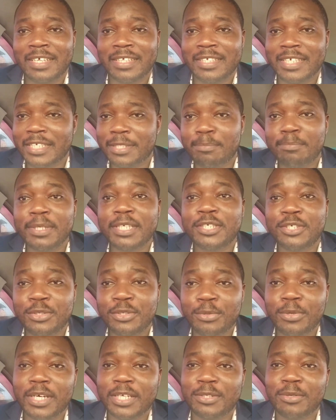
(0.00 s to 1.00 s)
just be
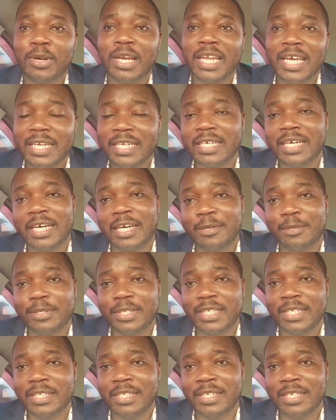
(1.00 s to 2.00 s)
sure to lend
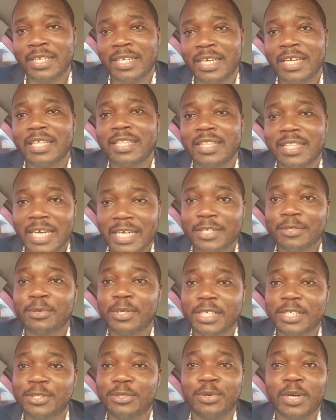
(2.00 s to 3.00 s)
out that
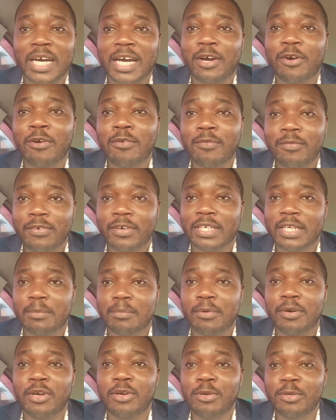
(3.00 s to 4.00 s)
which you are
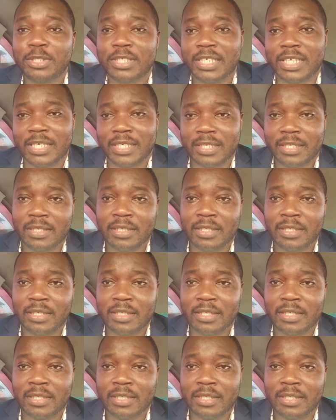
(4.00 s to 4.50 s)
comfortable losing